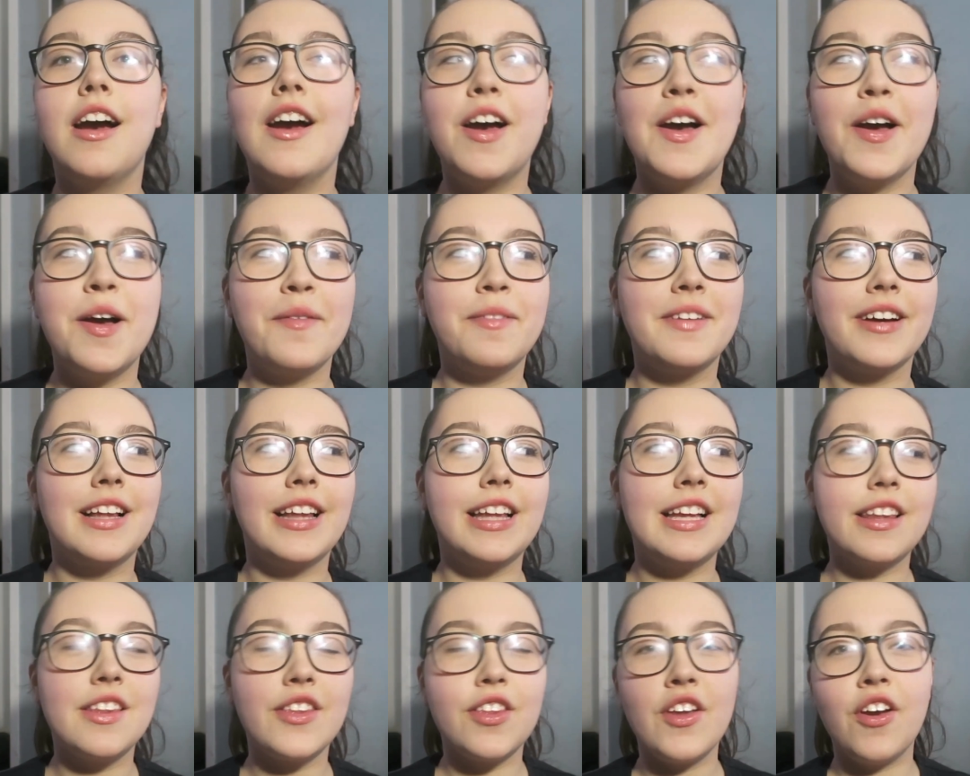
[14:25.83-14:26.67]
um,
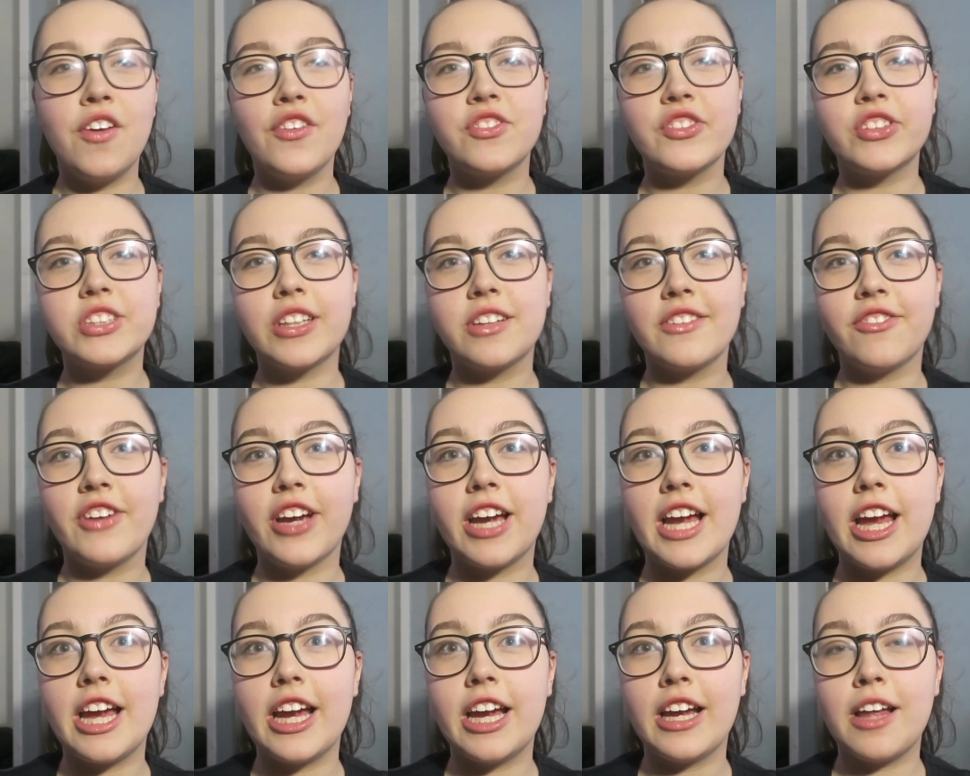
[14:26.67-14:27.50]
click the
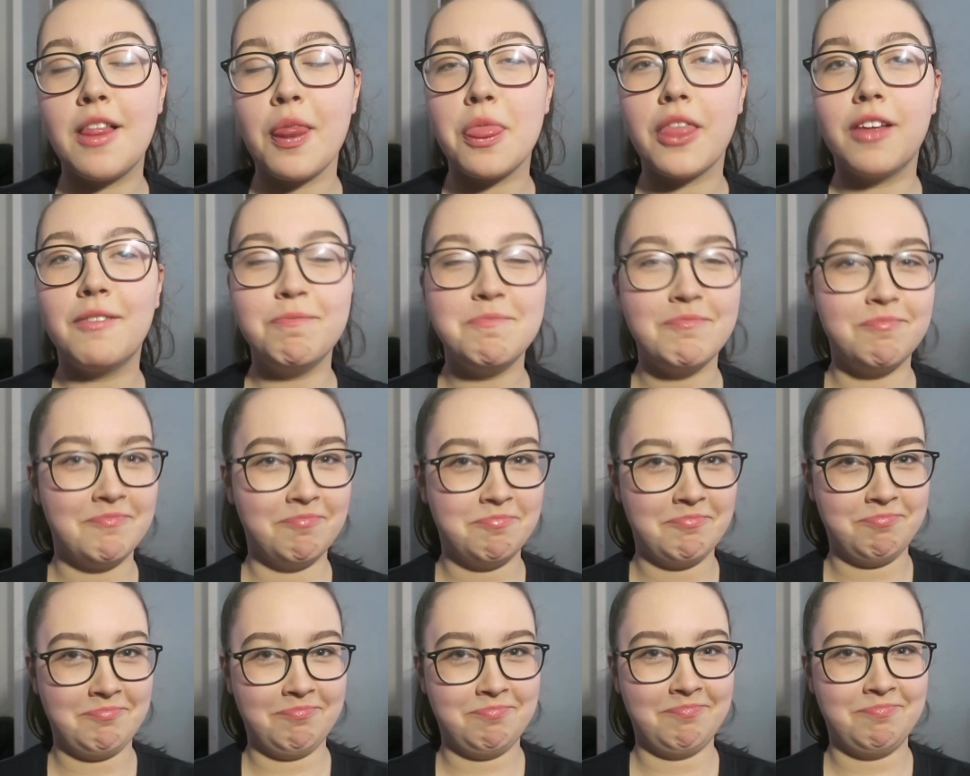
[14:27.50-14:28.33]
notification
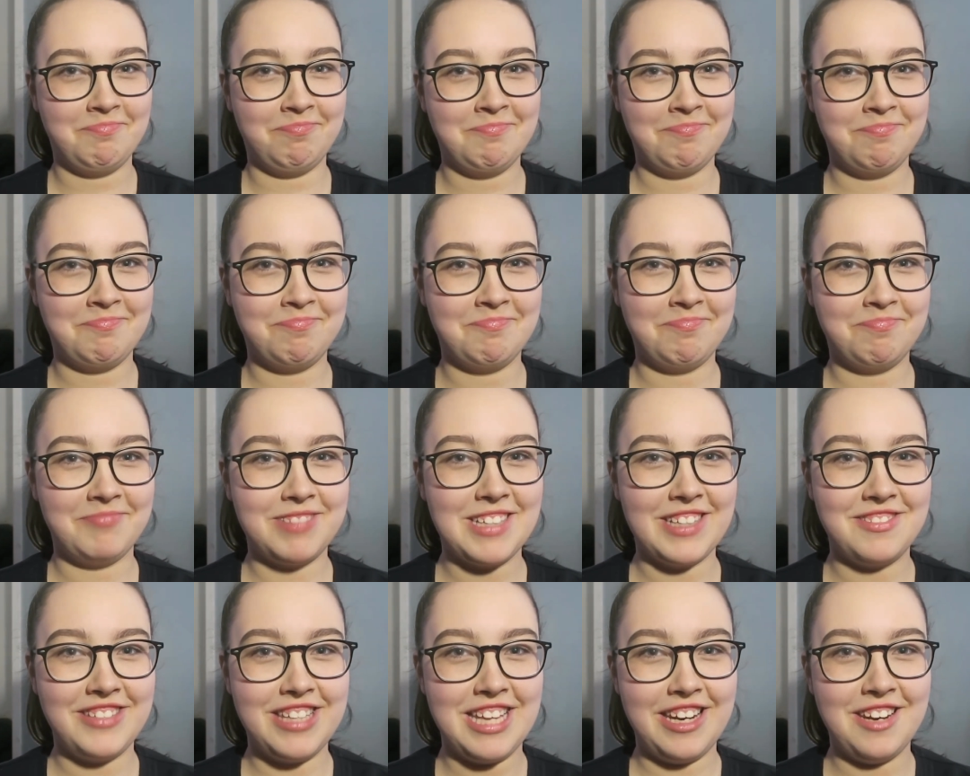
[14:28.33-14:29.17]

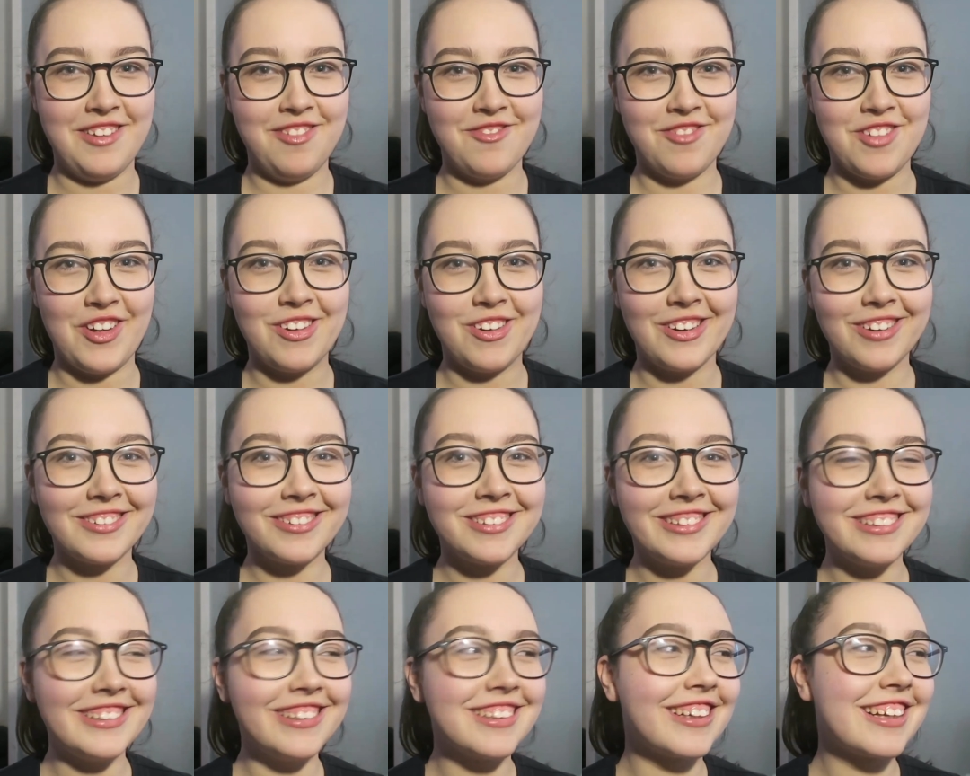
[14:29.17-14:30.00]
I said it wrong
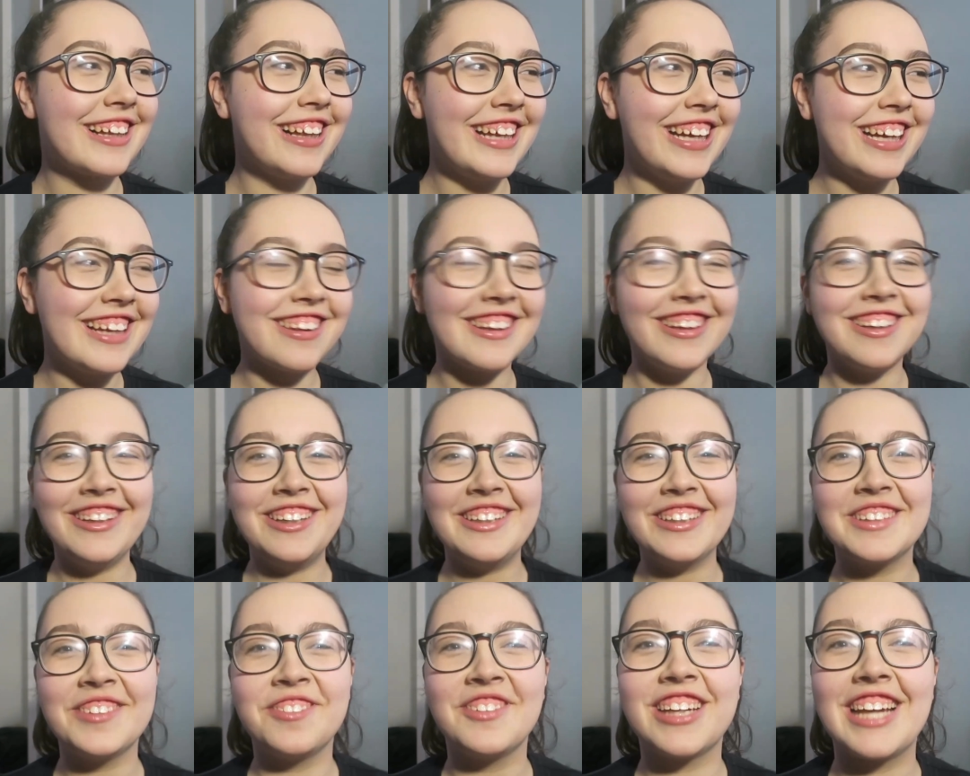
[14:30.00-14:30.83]
click the
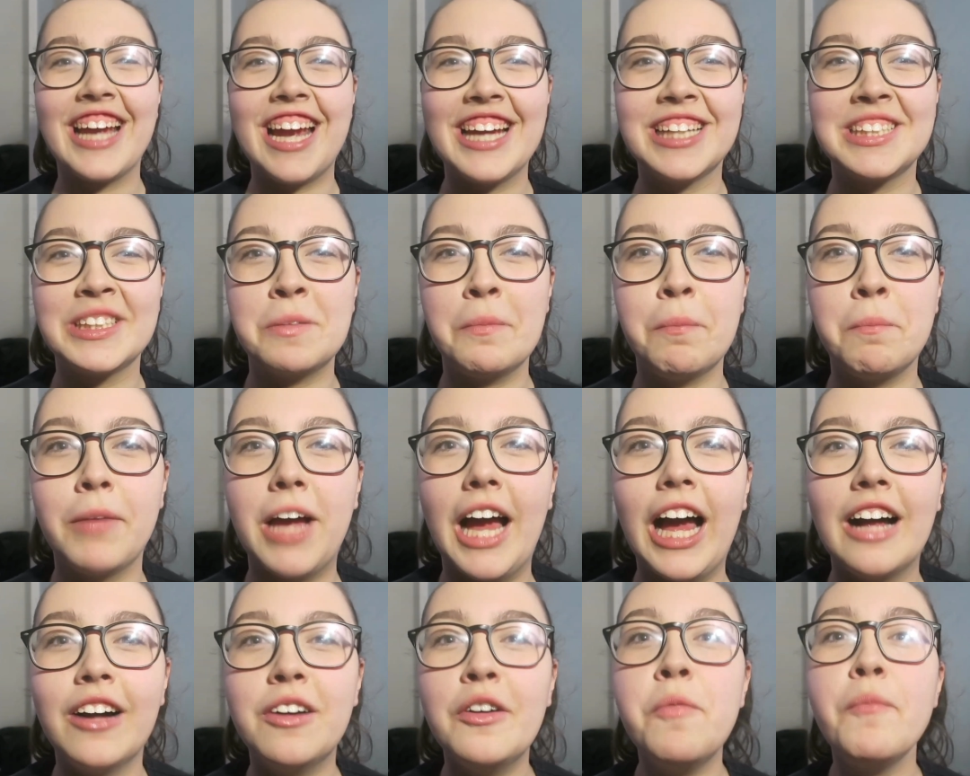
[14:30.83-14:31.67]
notification
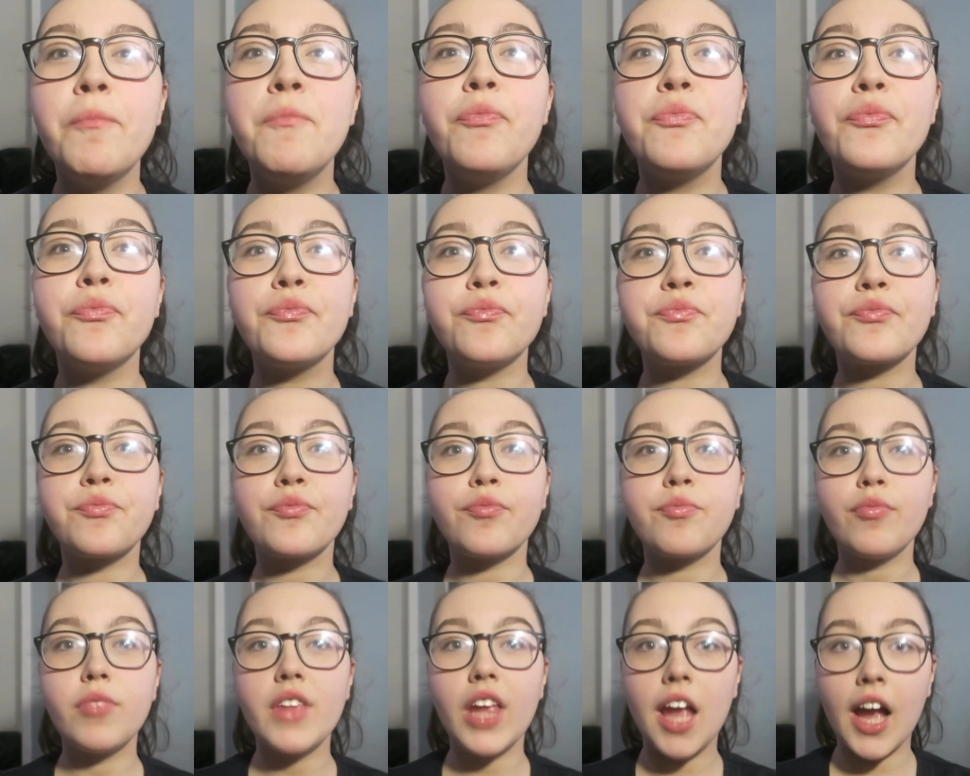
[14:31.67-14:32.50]
bell
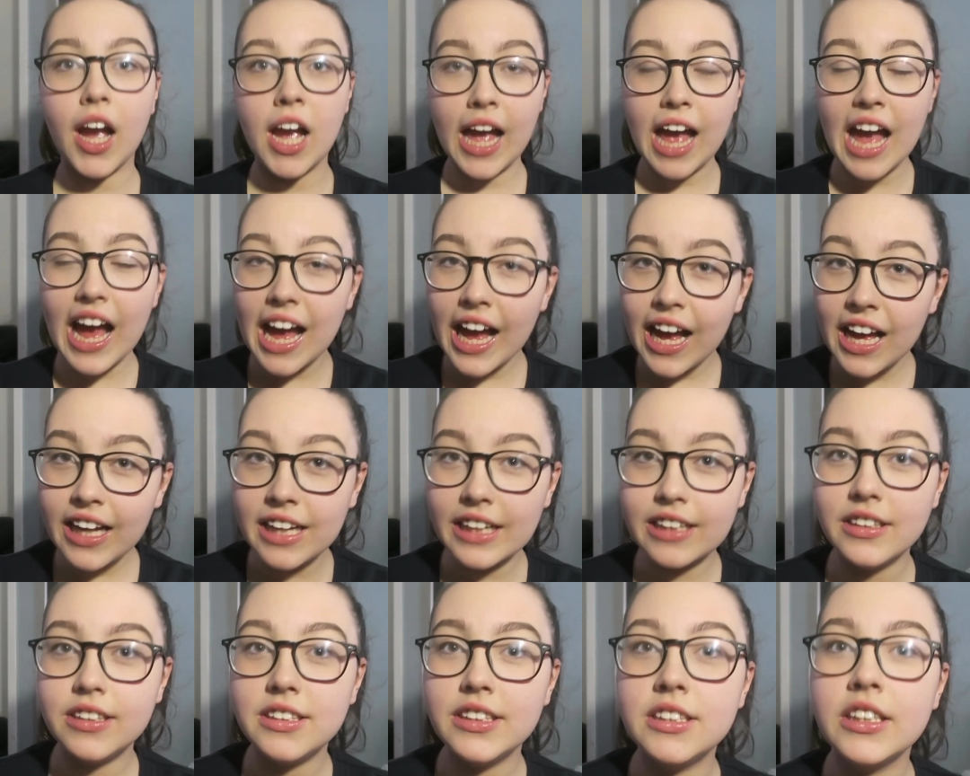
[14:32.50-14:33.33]

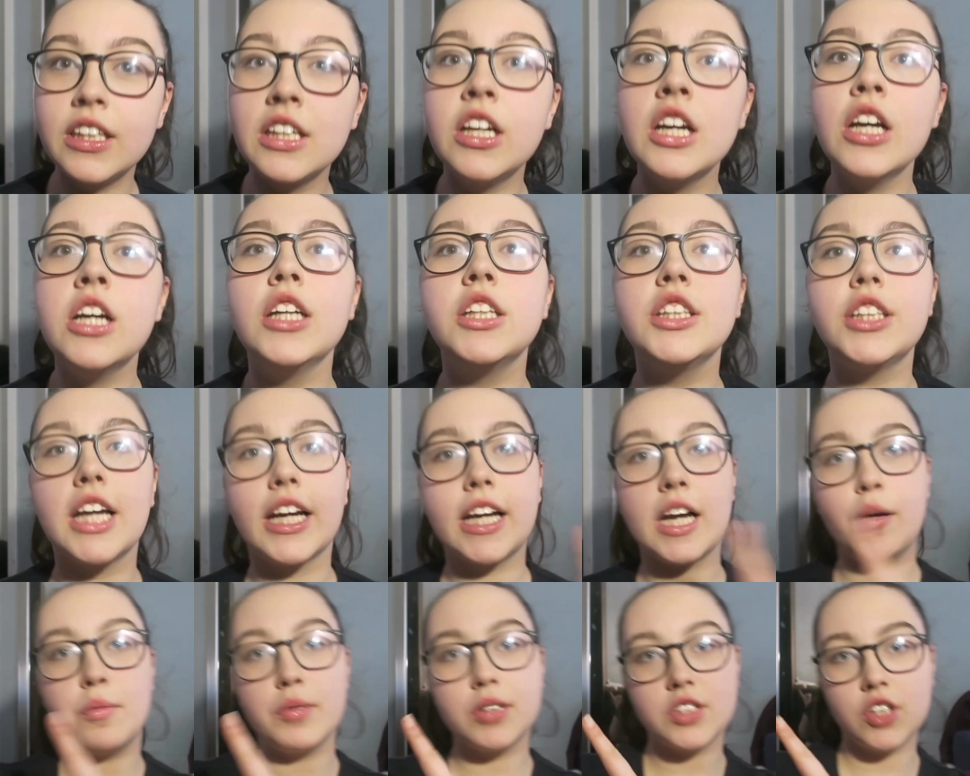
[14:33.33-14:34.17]
and check
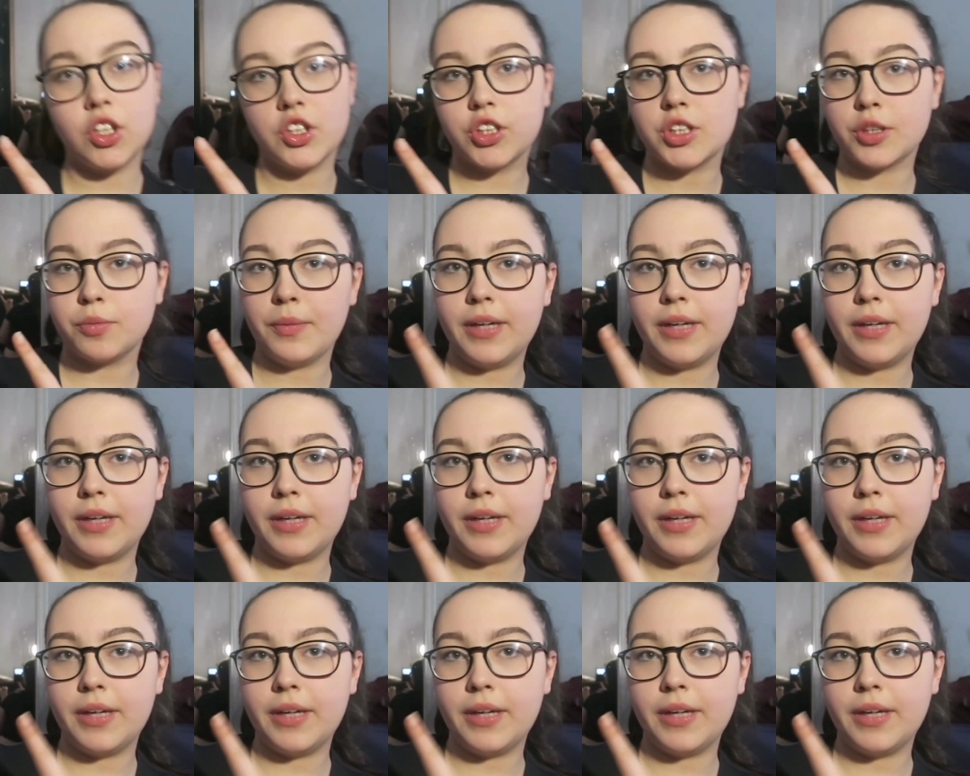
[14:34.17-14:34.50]
out my social